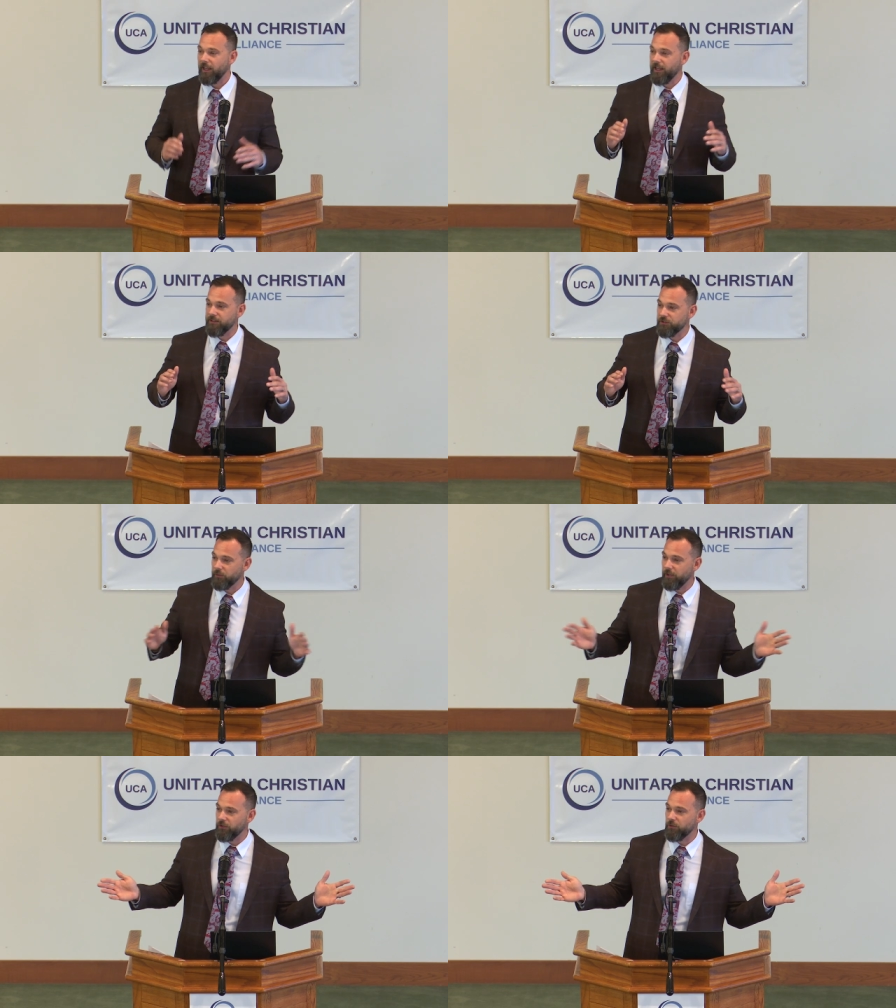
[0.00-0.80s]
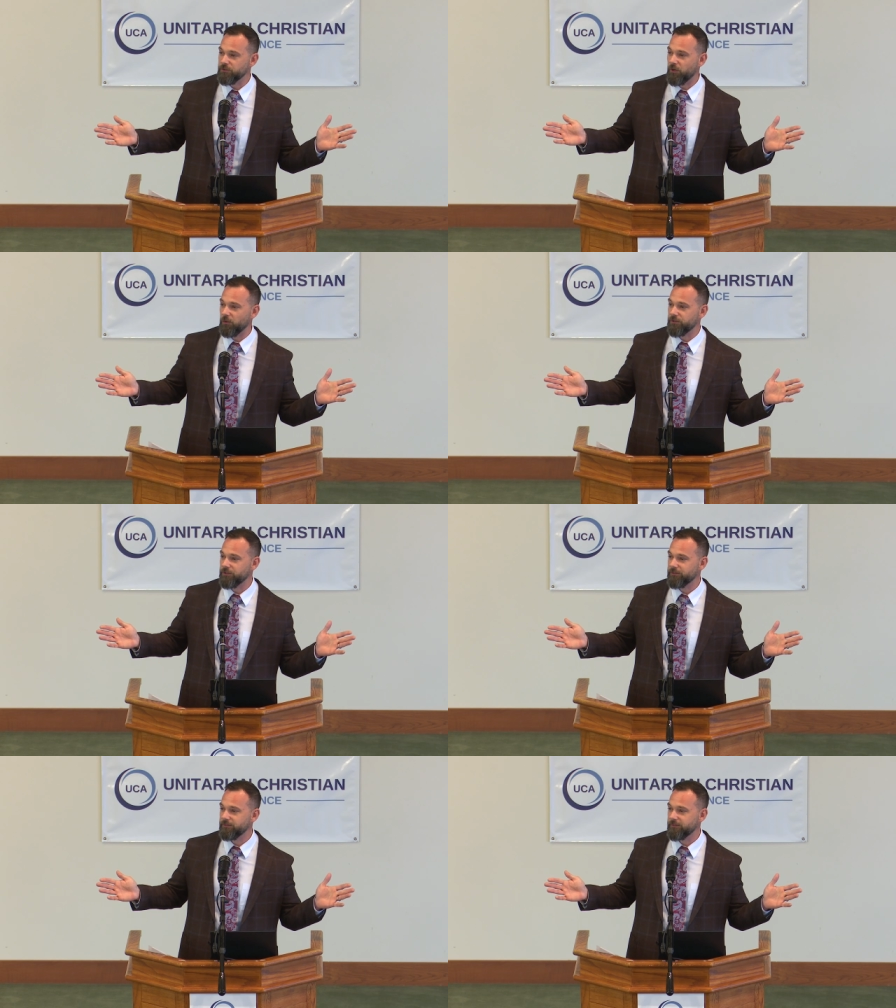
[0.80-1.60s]
And the trail goes cold,
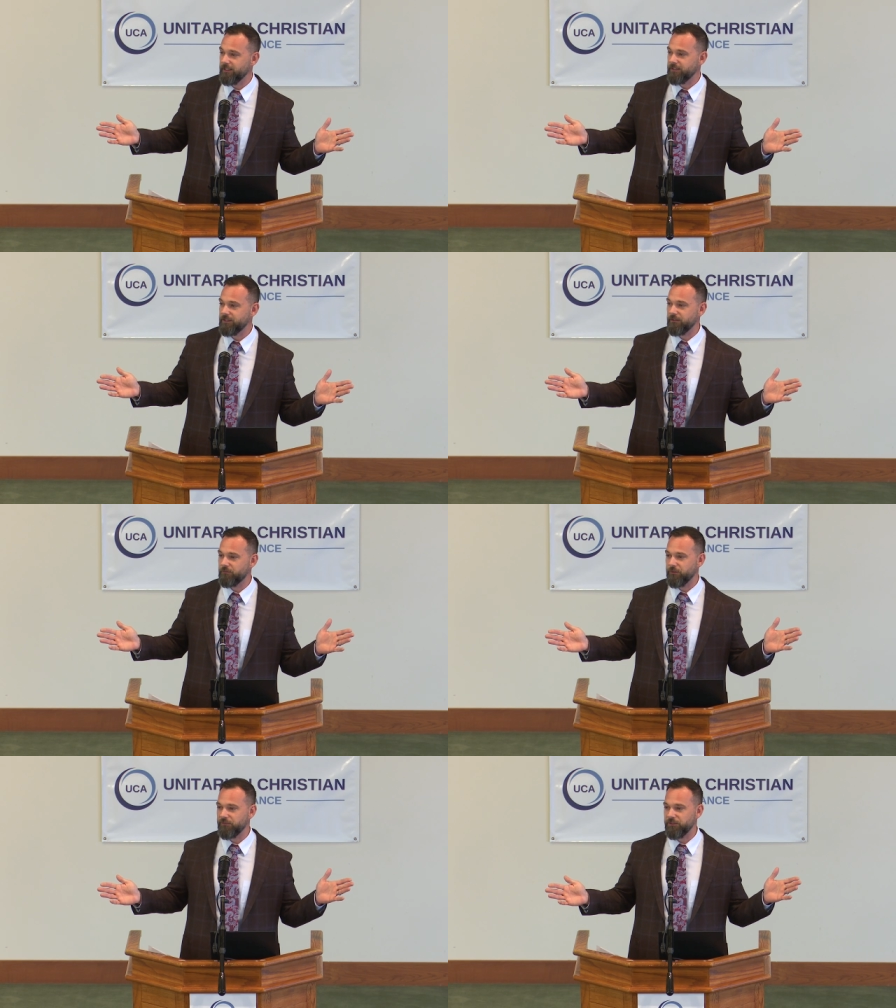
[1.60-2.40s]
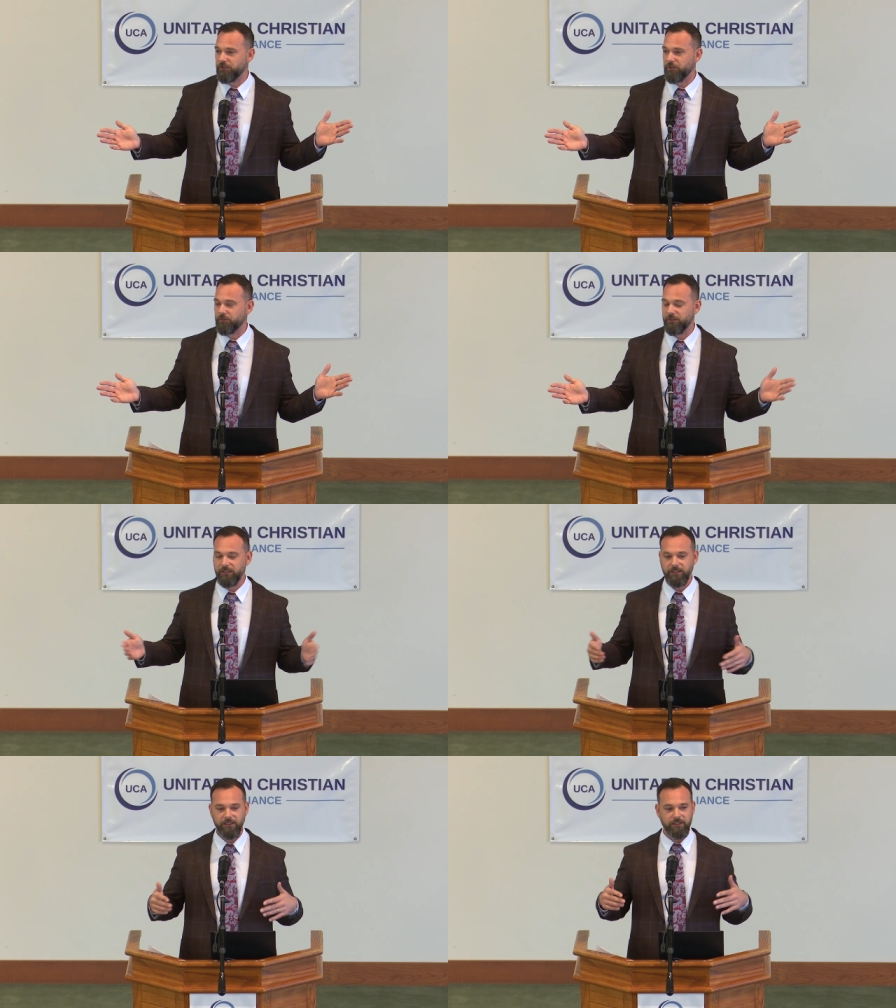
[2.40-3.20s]
1852.
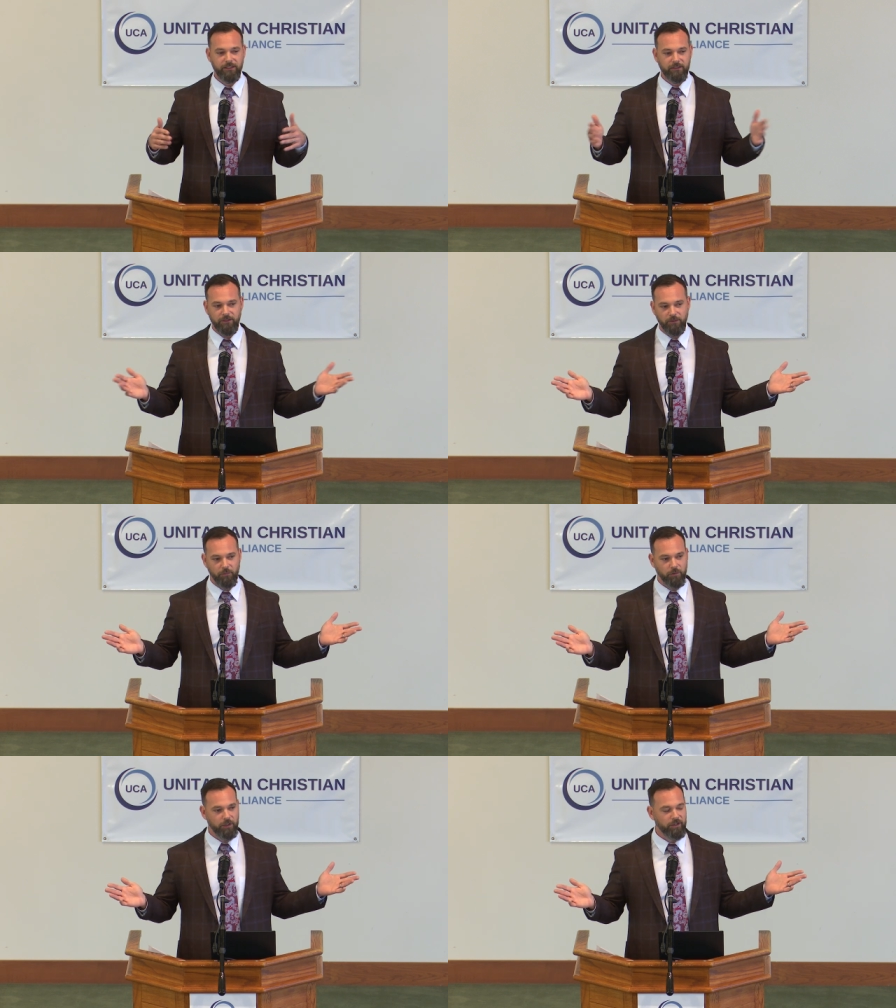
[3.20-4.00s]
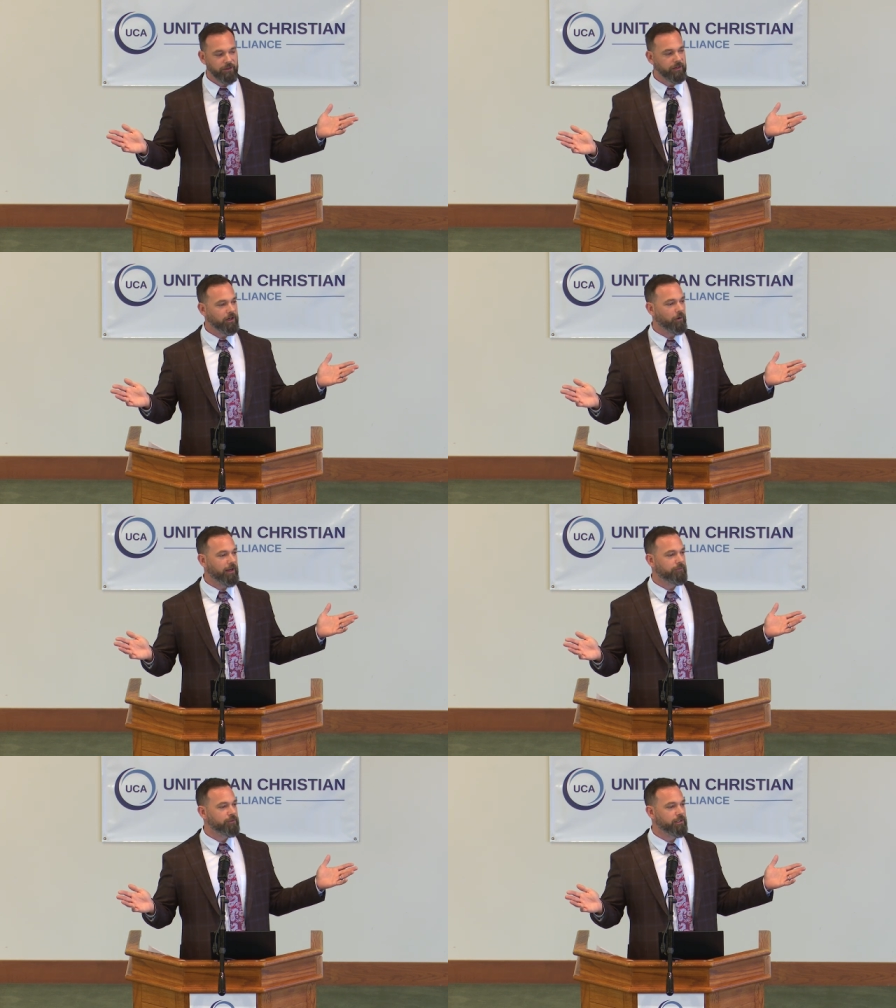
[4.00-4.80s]
Where do they go
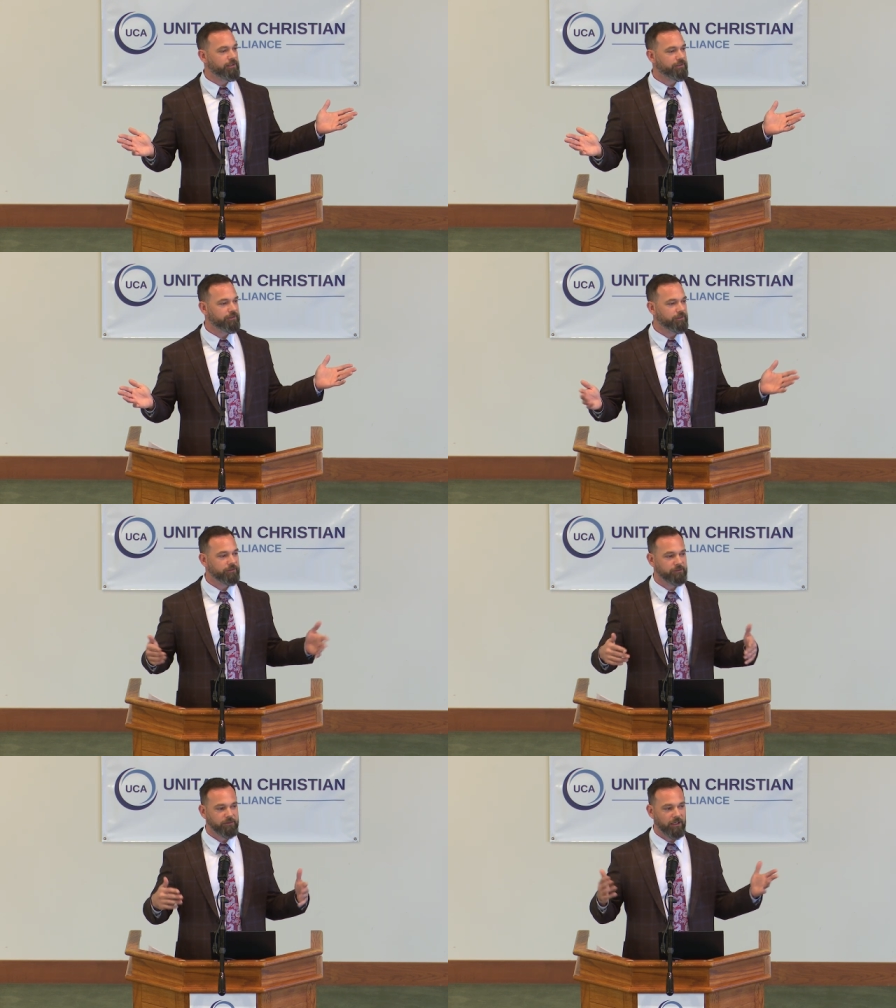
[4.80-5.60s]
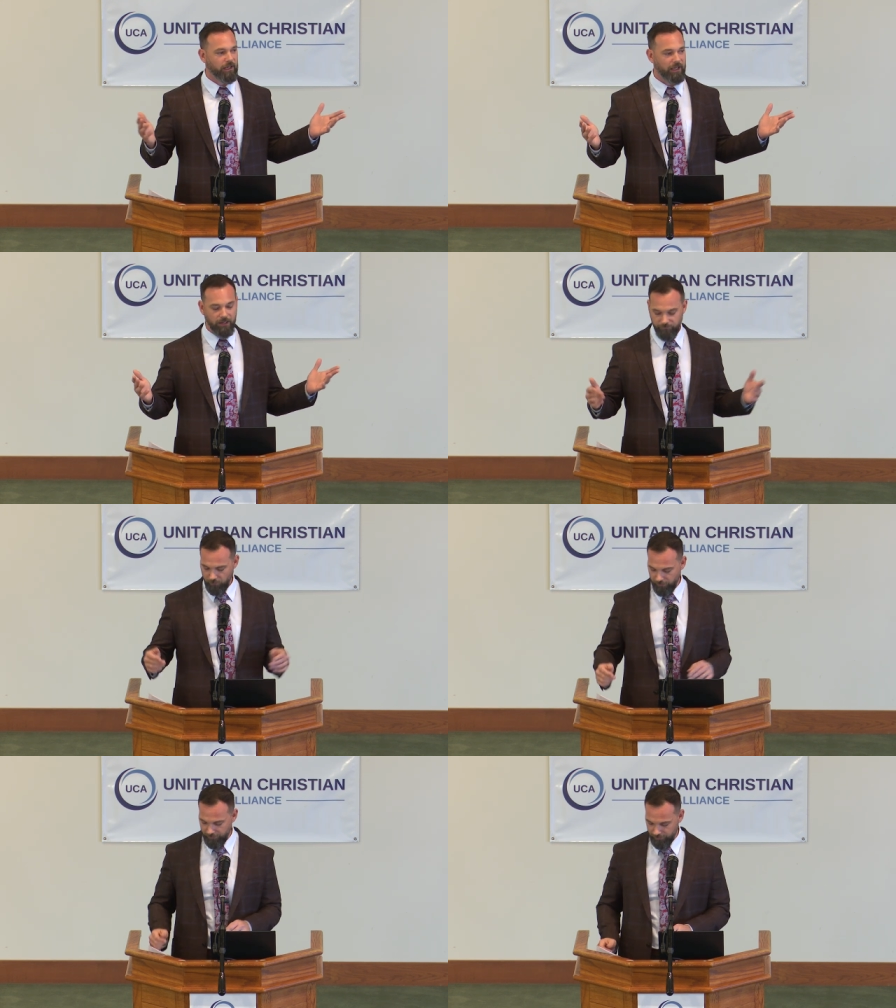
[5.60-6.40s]
after this? I have
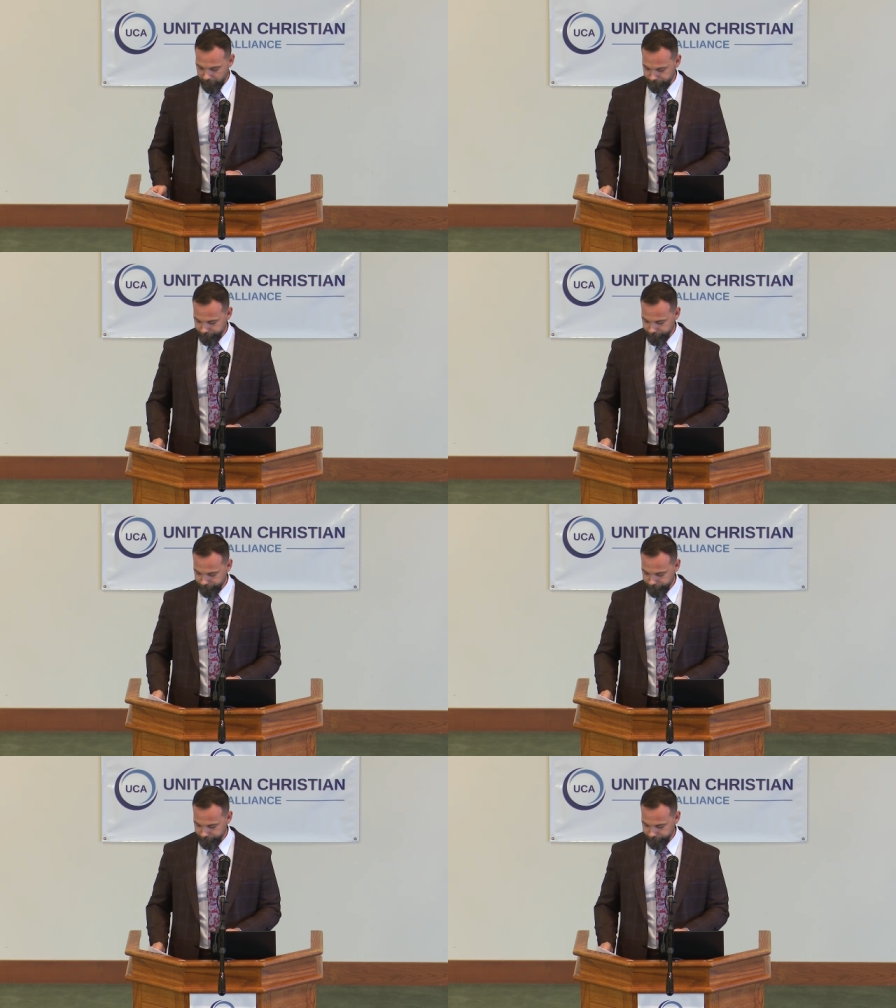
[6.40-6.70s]
no idea.